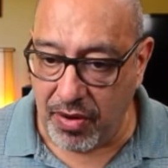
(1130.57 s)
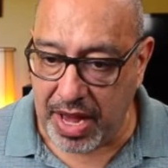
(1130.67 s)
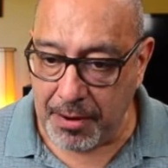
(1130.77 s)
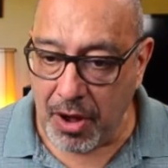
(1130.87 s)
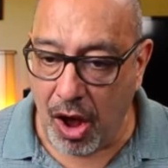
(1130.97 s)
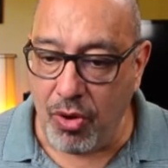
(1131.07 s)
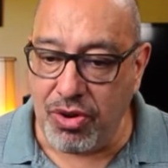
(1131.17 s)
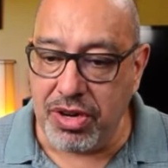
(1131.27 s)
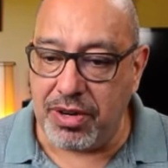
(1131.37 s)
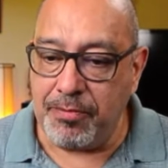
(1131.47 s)
Okay. Oh,
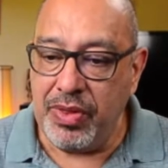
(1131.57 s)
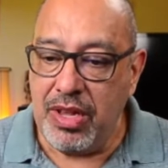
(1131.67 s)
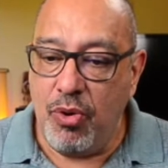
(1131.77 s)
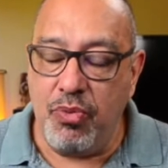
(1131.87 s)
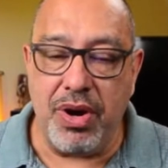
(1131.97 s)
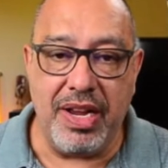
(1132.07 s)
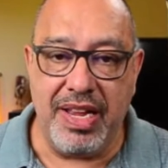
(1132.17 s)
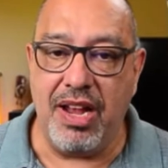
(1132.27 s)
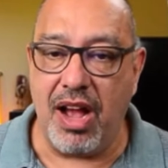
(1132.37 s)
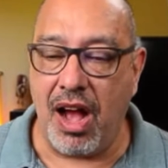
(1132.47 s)
good.
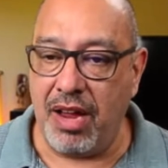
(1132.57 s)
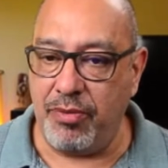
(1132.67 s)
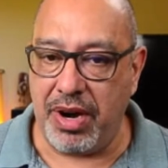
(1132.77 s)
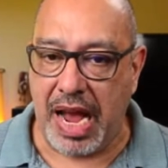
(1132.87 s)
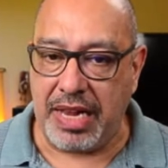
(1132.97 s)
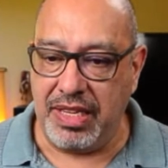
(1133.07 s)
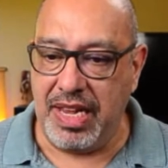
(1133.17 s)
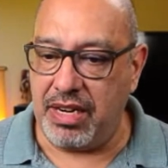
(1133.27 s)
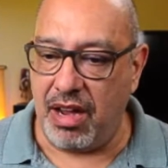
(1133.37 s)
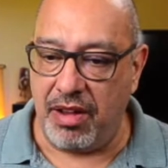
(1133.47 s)
We're at
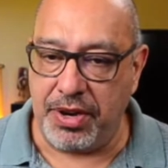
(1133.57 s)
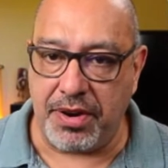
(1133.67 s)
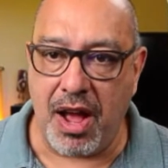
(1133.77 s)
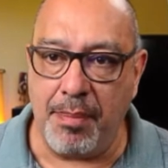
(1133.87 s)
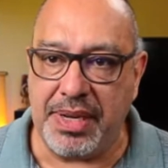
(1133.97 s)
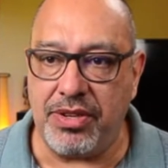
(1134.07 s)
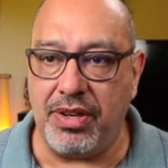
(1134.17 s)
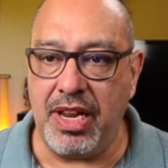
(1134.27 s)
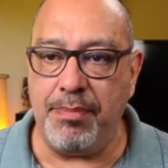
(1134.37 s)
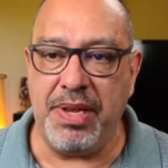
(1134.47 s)
the end of your comments, so
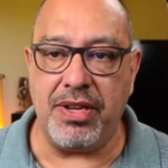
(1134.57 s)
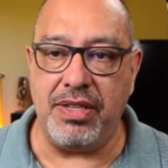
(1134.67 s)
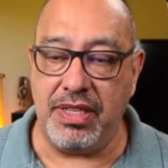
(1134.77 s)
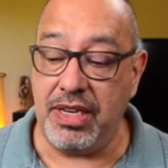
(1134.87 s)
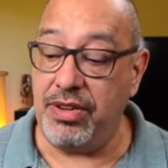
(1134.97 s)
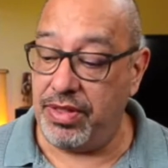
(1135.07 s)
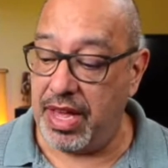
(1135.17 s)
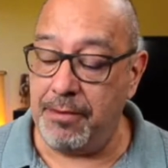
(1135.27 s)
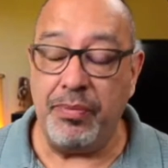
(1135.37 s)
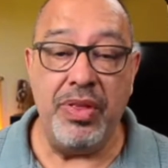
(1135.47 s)
let me continue
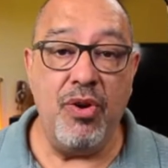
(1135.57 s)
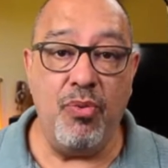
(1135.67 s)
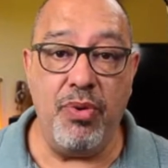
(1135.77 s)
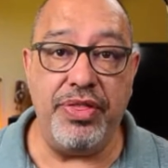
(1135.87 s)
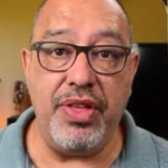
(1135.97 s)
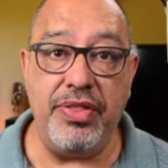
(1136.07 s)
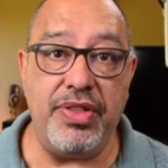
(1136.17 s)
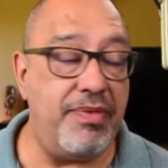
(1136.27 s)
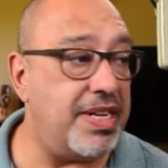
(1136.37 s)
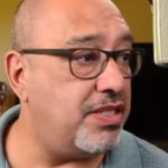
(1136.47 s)
then with
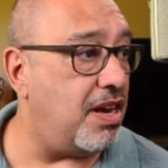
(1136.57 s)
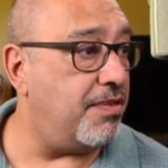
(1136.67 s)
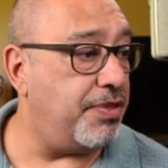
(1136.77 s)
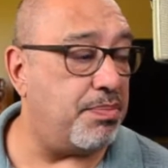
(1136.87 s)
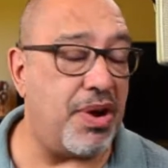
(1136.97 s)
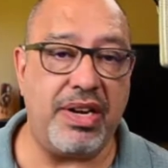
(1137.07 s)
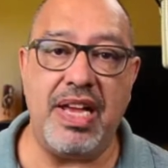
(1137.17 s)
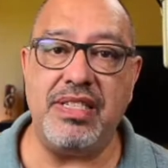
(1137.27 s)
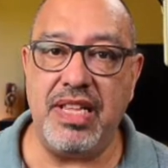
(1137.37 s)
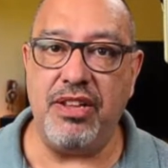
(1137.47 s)
the rest of the
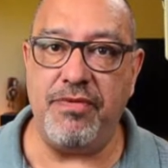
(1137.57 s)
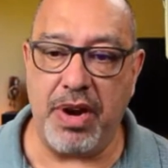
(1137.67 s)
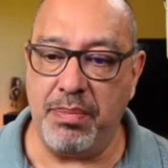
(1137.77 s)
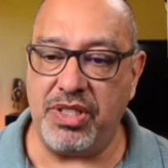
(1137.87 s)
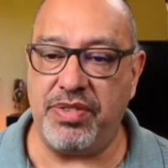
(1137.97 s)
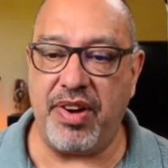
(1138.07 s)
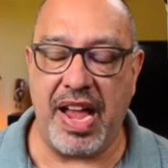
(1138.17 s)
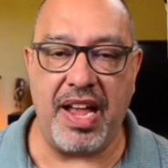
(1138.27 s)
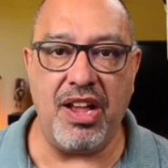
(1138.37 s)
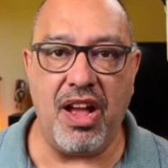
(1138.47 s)
broadcast. Thank you very much for
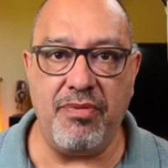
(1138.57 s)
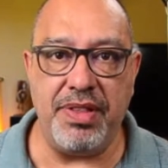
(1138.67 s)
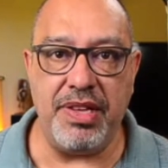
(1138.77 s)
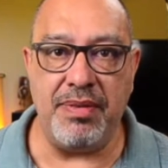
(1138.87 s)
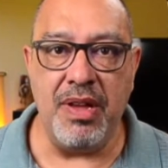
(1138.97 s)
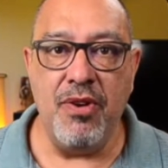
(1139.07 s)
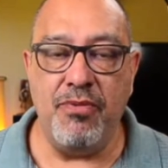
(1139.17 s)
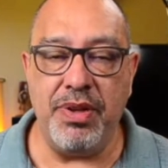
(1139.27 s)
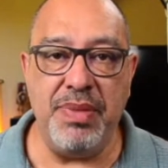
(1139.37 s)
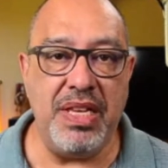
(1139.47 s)
hanging on
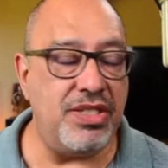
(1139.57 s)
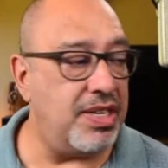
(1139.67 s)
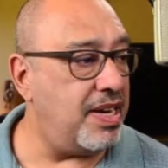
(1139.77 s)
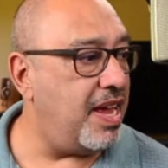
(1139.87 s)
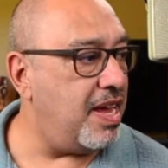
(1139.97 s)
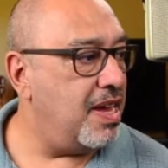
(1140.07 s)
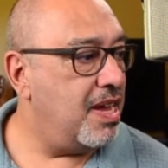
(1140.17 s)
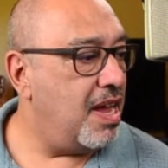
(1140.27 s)
with me today.